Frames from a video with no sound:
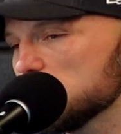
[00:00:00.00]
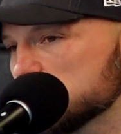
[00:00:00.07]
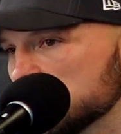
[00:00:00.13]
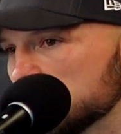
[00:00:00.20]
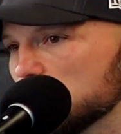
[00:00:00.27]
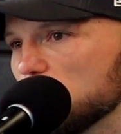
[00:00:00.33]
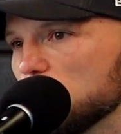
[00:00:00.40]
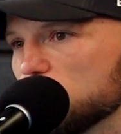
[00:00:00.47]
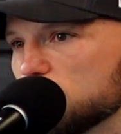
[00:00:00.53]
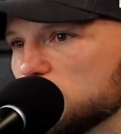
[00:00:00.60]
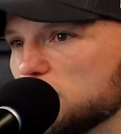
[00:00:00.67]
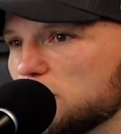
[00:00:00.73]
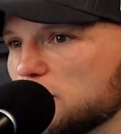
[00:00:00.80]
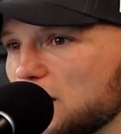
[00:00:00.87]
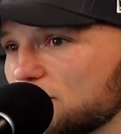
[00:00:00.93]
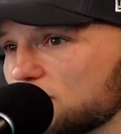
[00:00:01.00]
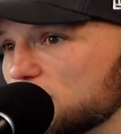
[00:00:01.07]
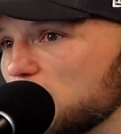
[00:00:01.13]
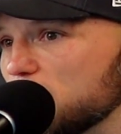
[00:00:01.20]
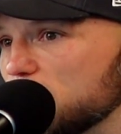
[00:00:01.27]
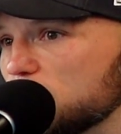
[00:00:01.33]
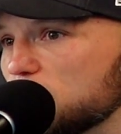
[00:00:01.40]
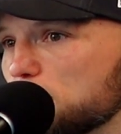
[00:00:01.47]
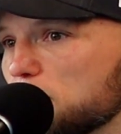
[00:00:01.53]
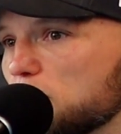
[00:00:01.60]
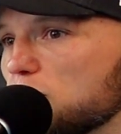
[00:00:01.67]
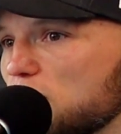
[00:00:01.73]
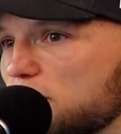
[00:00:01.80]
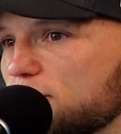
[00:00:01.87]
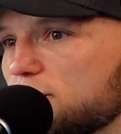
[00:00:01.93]
I said, obviously, as an addict, it
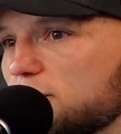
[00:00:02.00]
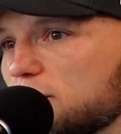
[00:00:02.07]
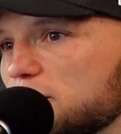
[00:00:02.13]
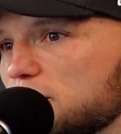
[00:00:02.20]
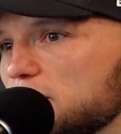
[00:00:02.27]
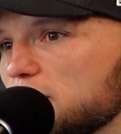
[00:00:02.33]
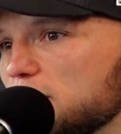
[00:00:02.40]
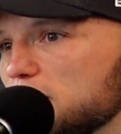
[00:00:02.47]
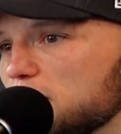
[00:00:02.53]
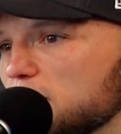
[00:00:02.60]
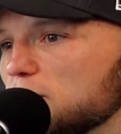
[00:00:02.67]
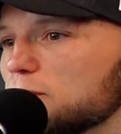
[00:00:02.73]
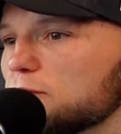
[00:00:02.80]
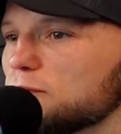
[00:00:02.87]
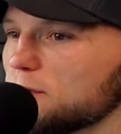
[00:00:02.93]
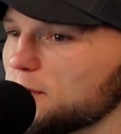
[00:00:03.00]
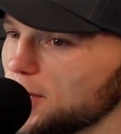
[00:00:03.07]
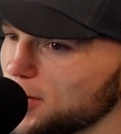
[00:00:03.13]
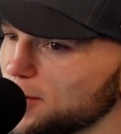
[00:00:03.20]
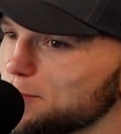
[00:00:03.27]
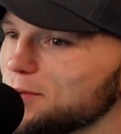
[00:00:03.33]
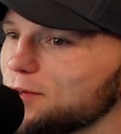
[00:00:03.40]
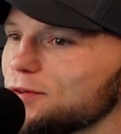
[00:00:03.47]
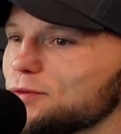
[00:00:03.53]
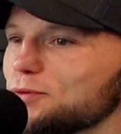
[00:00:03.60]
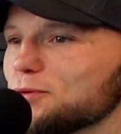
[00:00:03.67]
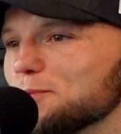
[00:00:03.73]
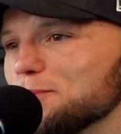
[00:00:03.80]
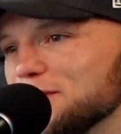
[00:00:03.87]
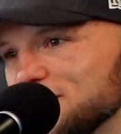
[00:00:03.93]
progressed to cannabis,
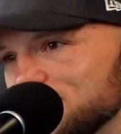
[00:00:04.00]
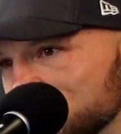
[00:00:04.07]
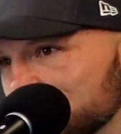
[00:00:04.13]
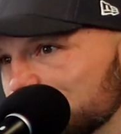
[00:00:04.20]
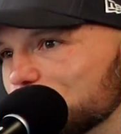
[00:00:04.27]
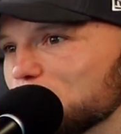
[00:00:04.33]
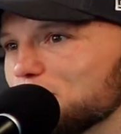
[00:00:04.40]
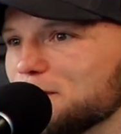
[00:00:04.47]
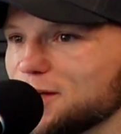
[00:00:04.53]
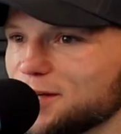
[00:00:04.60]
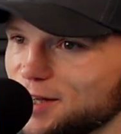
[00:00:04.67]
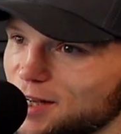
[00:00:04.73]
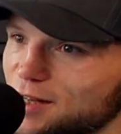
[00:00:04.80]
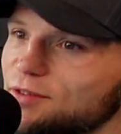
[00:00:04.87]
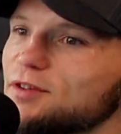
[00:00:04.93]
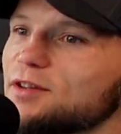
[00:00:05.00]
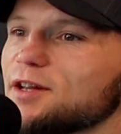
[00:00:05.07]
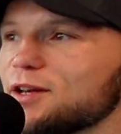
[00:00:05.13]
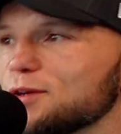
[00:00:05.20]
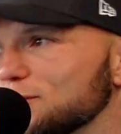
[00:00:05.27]
to a bit of this, to a bit of that. So then